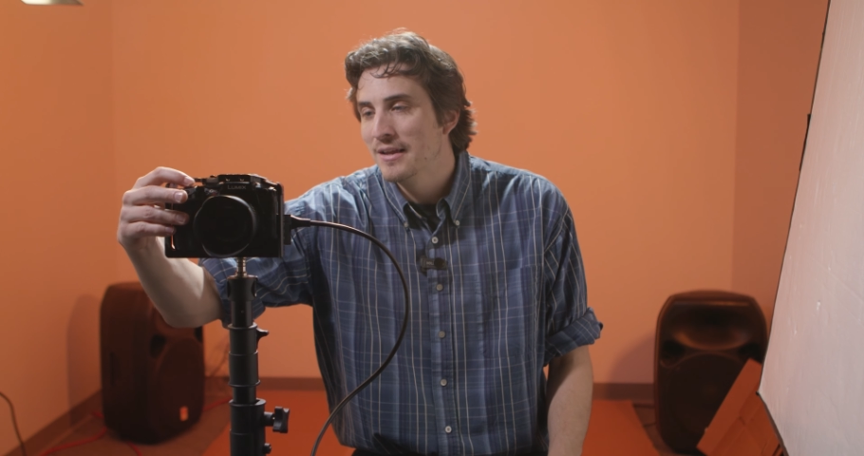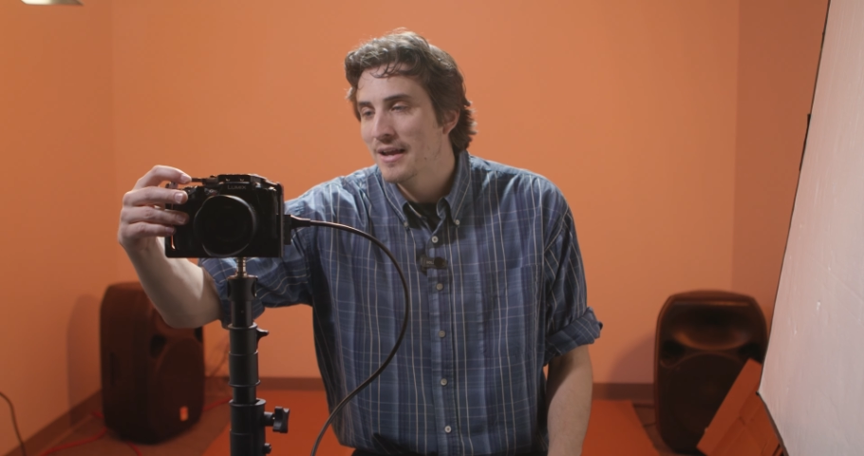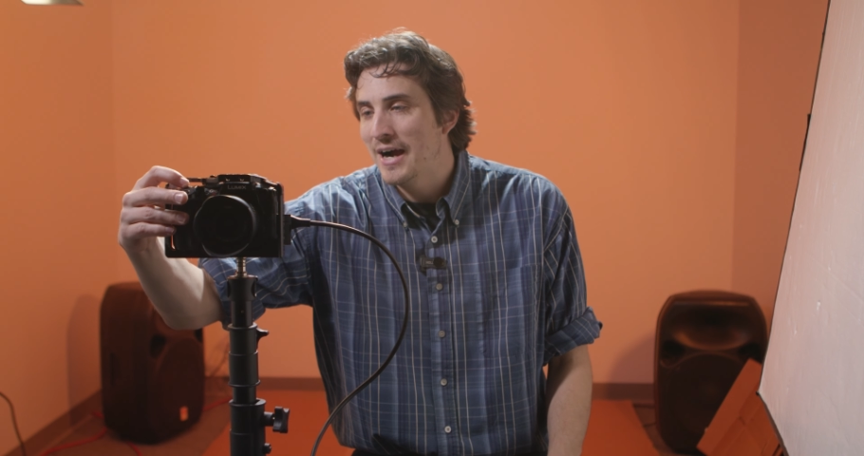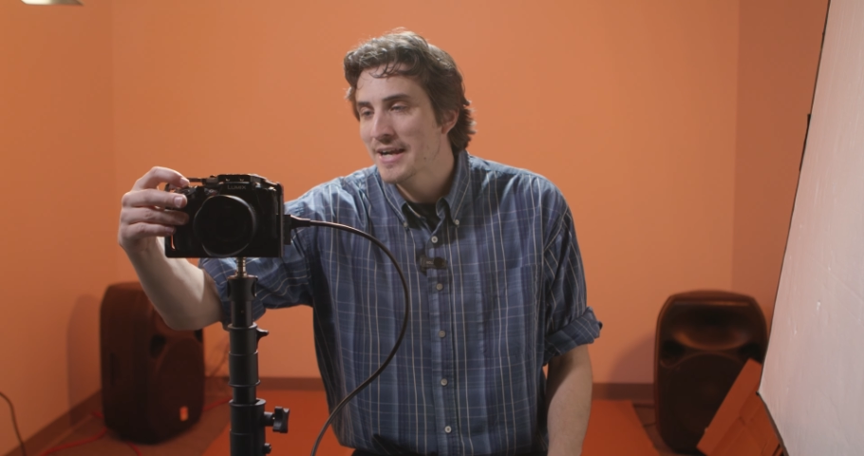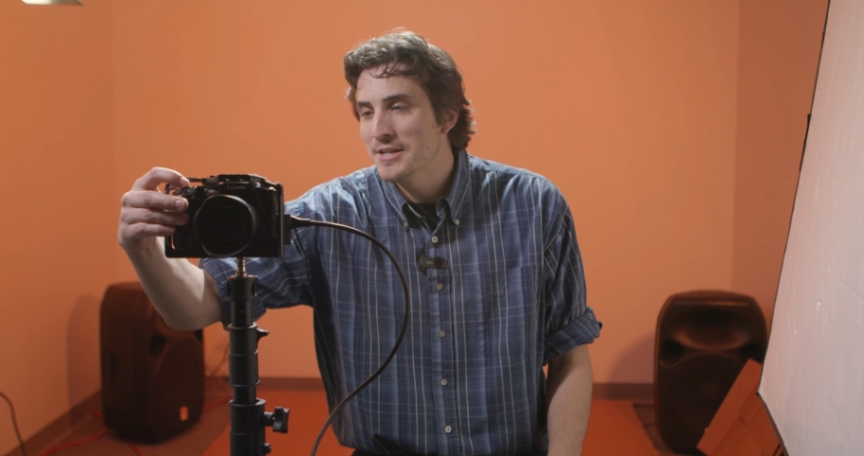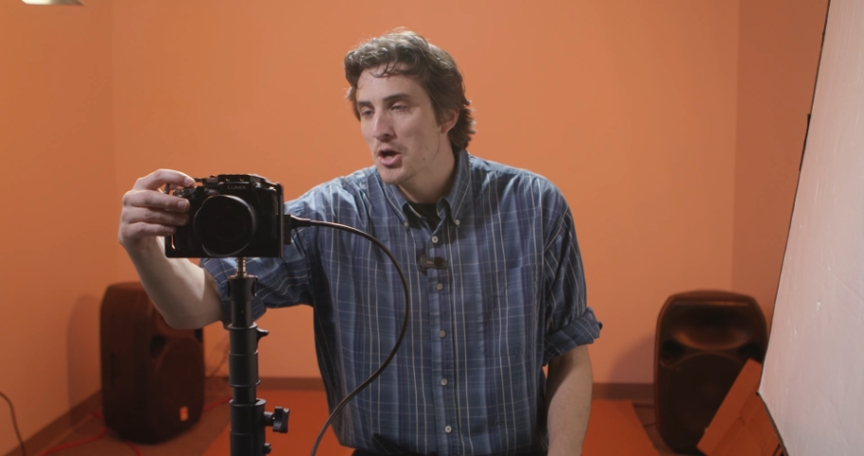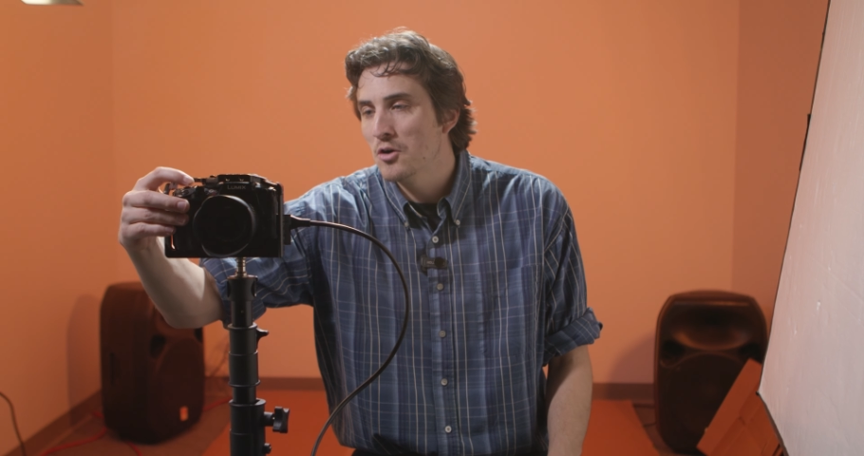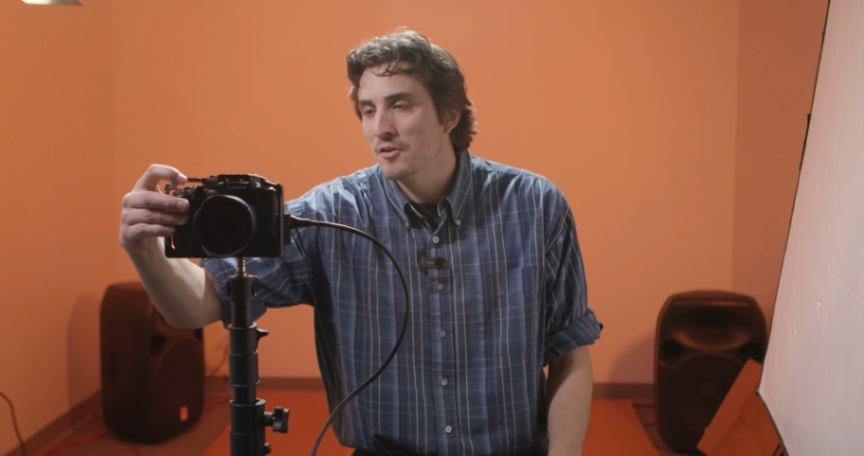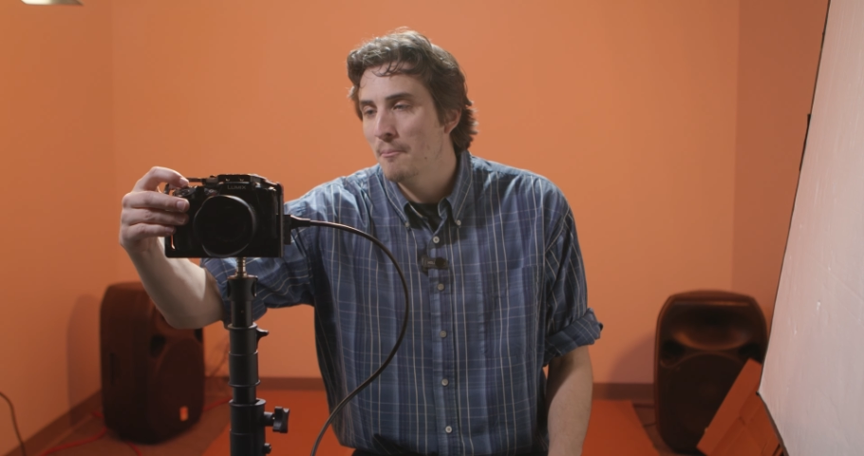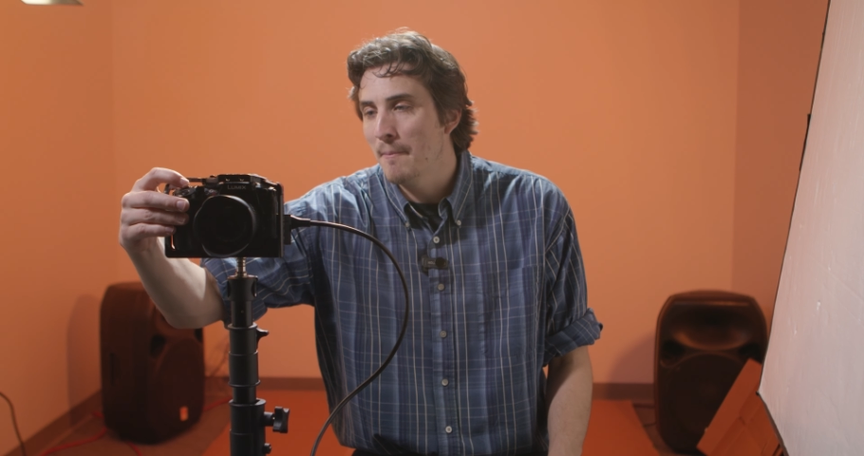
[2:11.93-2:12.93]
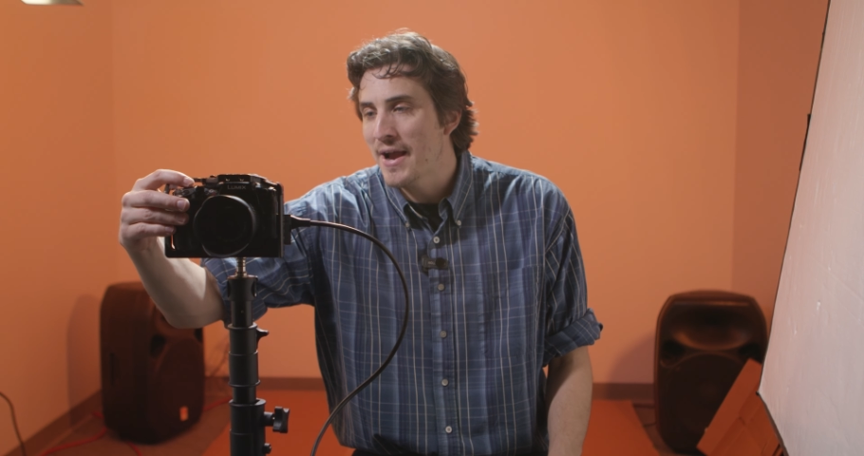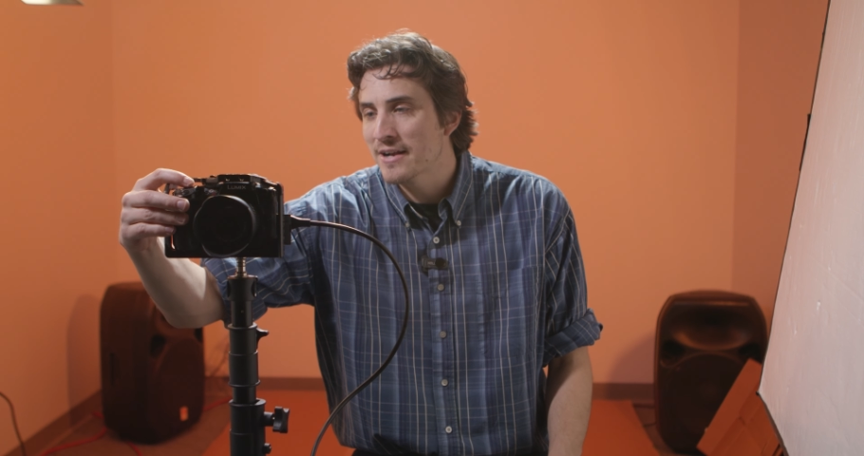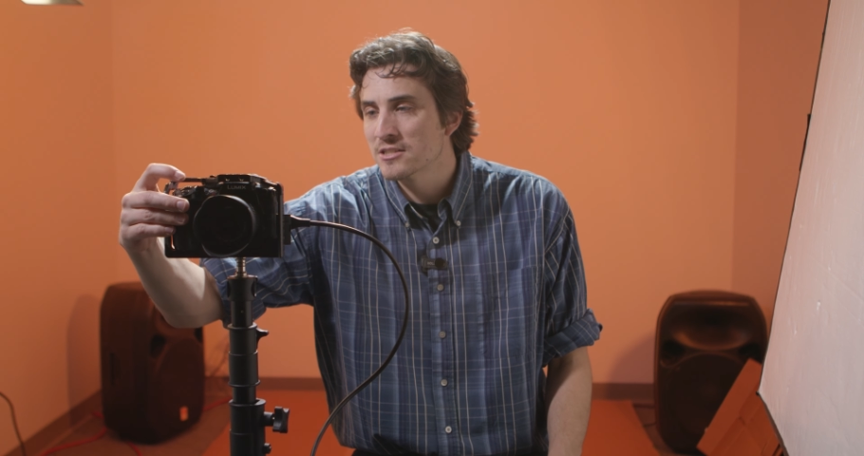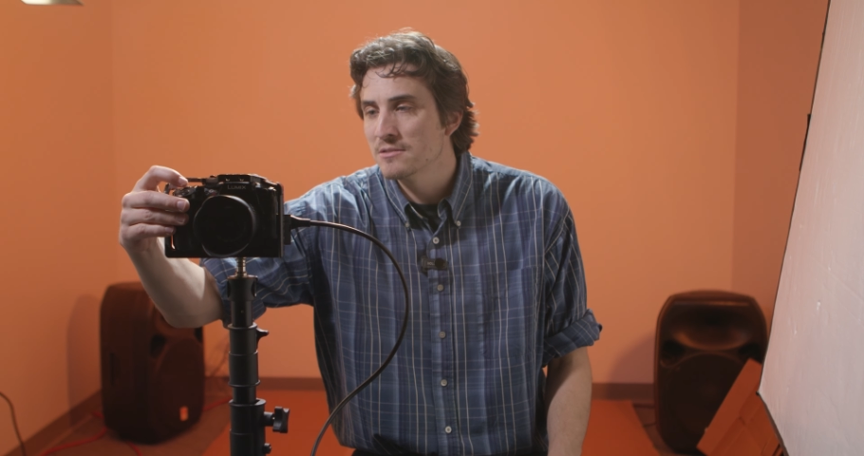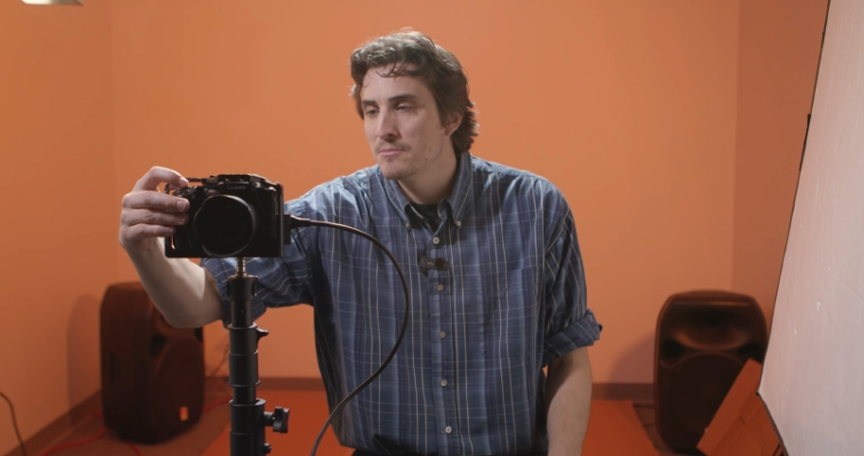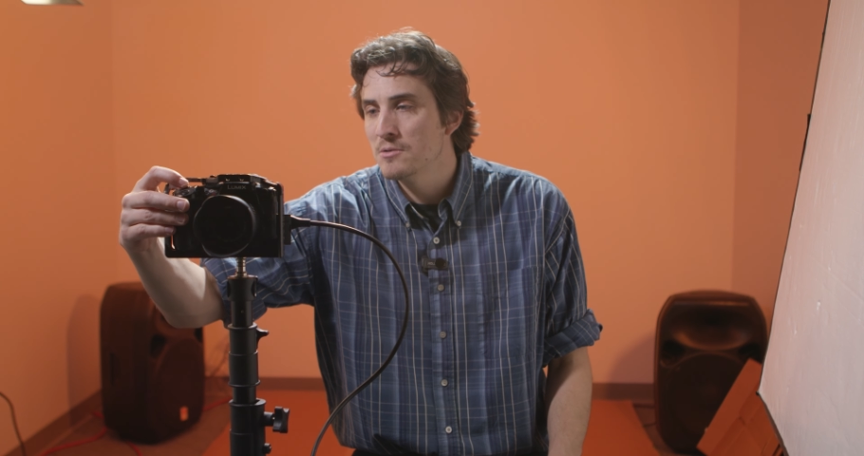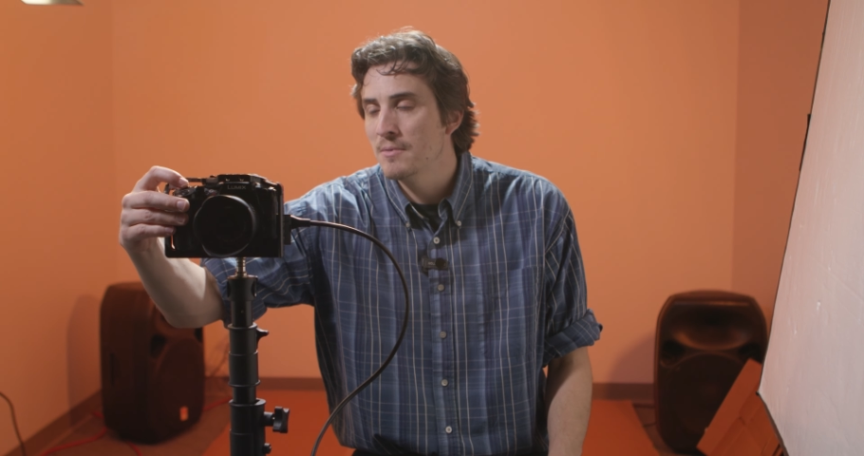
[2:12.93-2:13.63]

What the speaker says: I know the maximum